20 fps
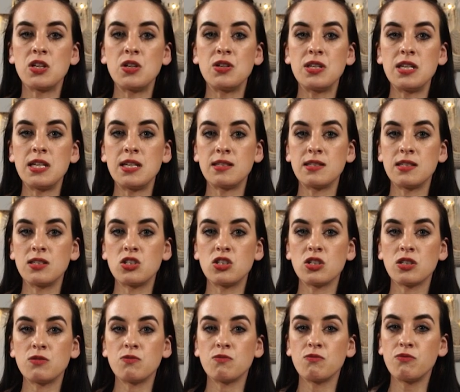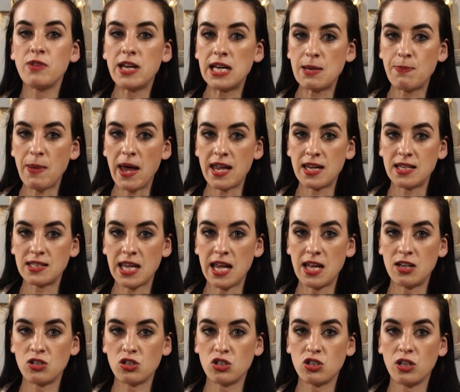you need to just really pay
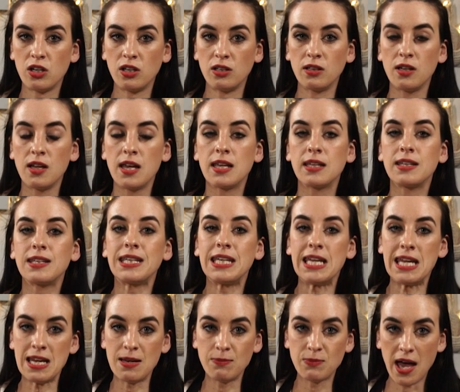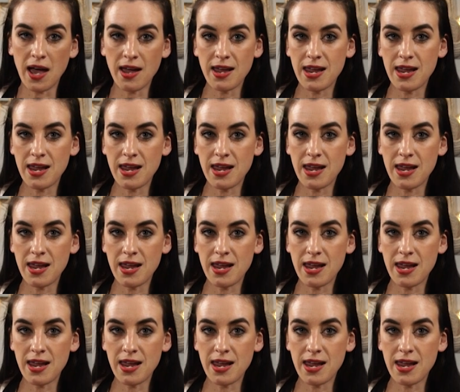attention, keep that